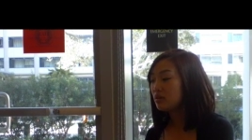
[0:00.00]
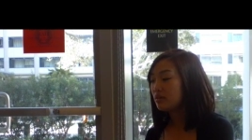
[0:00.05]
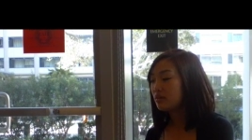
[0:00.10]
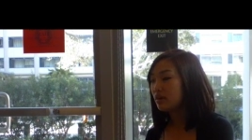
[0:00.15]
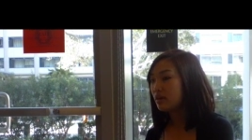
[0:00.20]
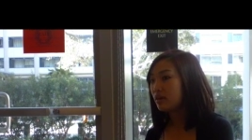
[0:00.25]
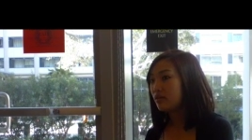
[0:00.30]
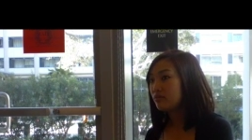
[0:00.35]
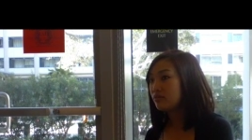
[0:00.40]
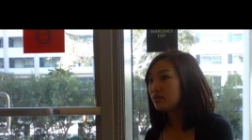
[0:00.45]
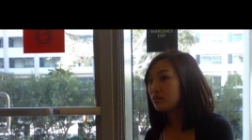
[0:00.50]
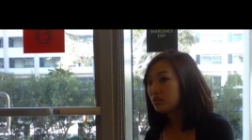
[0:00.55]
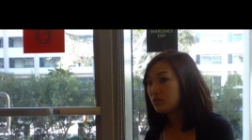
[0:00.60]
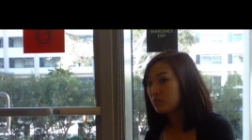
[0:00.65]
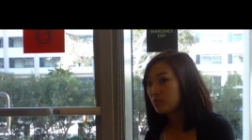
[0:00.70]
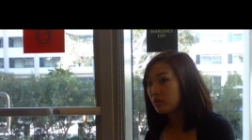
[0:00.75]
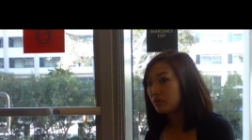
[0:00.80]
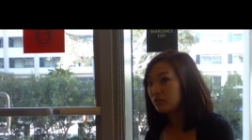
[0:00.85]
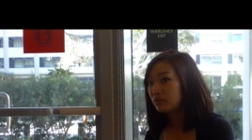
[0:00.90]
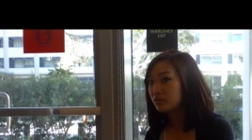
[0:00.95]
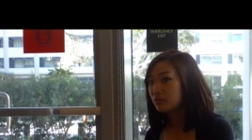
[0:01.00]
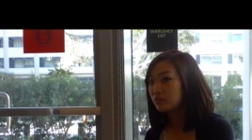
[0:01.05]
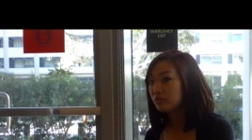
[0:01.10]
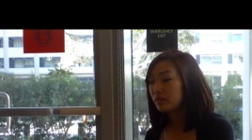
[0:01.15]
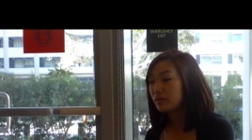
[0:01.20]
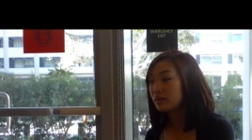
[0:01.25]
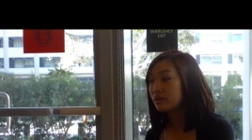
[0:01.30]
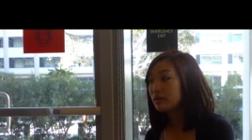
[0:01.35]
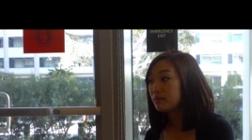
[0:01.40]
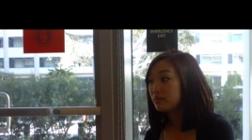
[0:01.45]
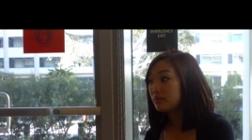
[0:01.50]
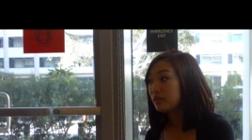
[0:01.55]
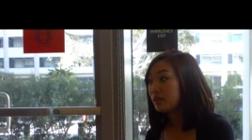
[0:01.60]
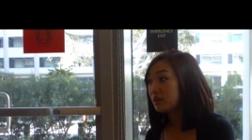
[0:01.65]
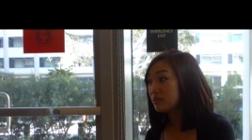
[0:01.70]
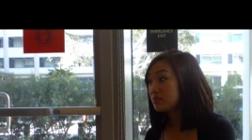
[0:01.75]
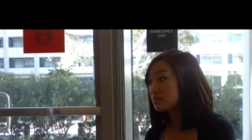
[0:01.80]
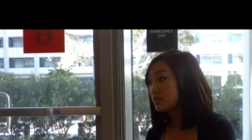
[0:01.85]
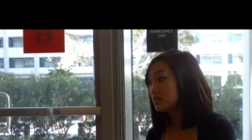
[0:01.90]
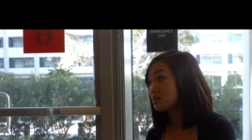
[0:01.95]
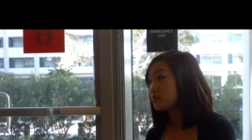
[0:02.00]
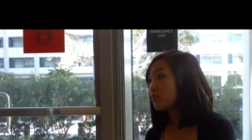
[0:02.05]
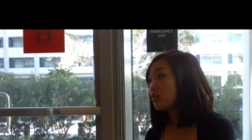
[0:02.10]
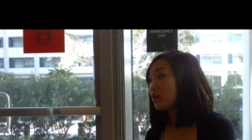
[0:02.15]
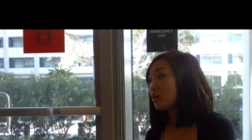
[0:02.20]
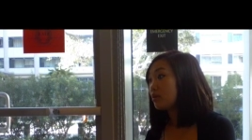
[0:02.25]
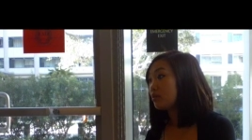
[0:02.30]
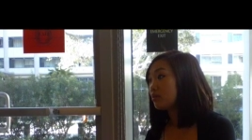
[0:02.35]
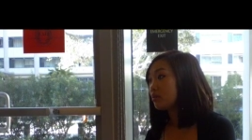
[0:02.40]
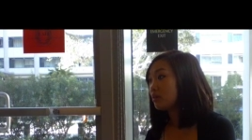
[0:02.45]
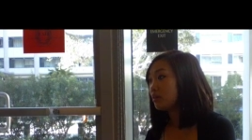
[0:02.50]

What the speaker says: that everything you went through led up to this point,